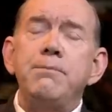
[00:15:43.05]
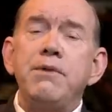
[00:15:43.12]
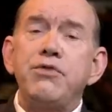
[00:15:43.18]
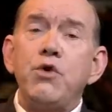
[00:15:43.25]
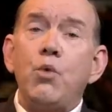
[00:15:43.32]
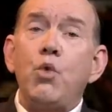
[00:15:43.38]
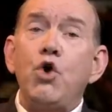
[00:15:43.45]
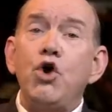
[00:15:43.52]
but
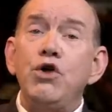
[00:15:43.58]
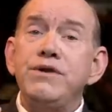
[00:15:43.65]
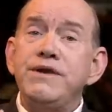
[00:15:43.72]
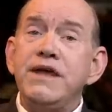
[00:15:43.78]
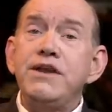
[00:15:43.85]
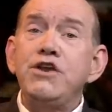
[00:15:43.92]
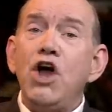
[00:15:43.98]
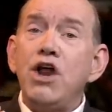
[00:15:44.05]
the word
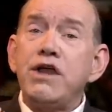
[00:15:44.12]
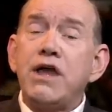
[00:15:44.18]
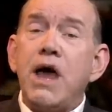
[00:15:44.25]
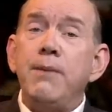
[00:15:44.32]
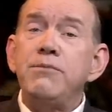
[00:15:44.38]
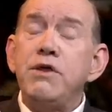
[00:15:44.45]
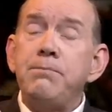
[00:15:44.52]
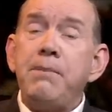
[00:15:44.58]
did not
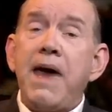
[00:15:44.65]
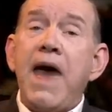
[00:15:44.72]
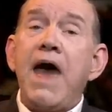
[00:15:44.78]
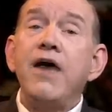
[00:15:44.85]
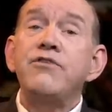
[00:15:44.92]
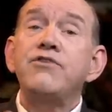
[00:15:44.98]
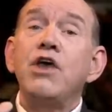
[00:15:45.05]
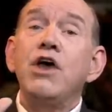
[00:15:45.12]
come to
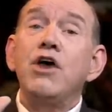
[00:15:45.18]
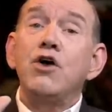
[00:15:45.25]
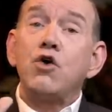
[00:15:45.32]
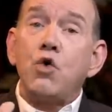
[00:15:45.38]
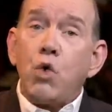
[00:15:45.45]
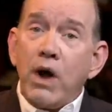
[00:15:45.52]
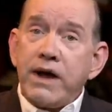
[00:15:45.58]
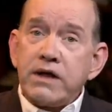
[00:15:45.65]
pass
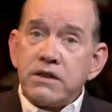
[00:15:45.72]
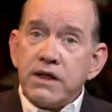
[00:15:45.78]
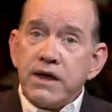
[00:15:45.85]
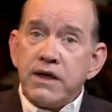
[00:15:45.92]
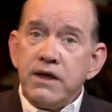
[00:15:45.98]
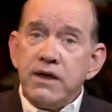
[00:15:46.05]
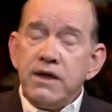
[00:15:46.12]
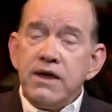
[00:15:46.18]
quickly.